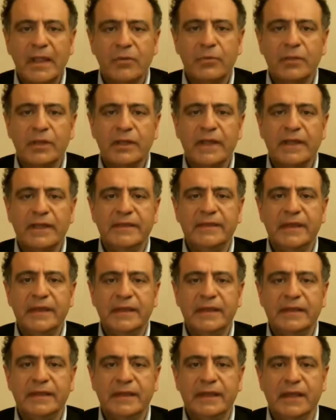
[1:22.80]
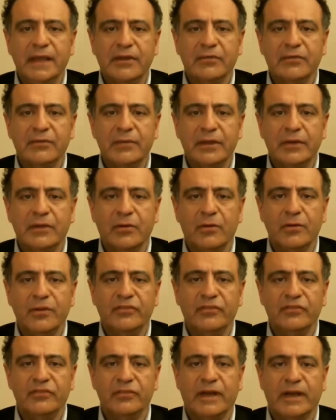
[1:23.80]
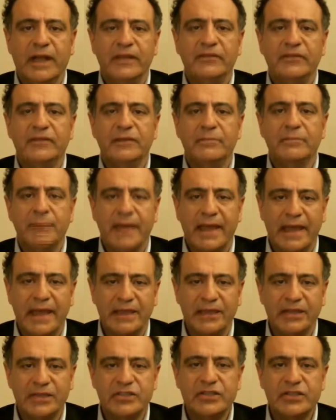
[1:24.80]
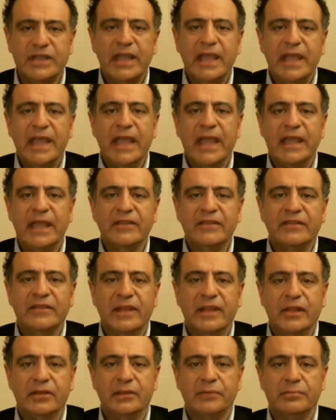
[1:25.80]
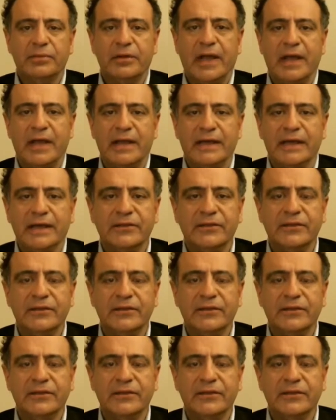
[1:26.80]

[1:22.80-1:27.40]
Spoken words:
Well, I think the government always tries to package and sell the product.